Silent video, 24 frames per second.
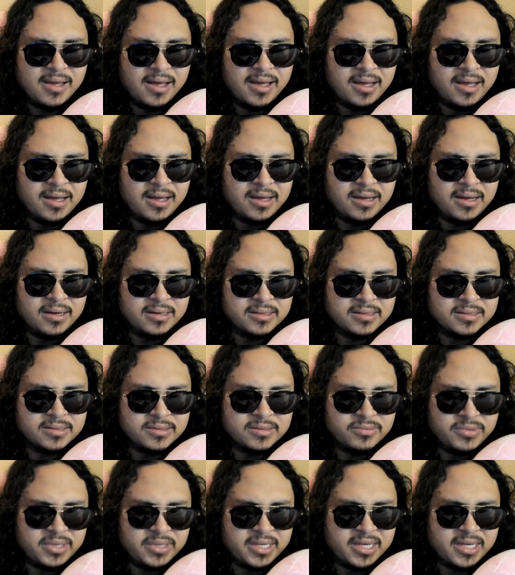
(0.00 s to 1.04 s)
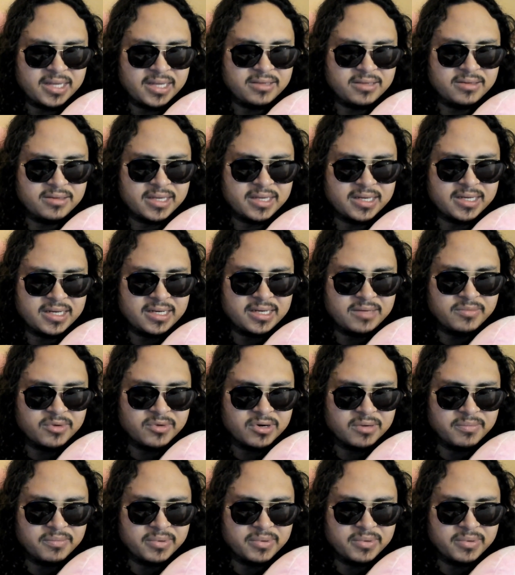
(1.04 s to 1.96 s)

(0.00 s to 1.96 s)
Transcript: we can't do that anymore,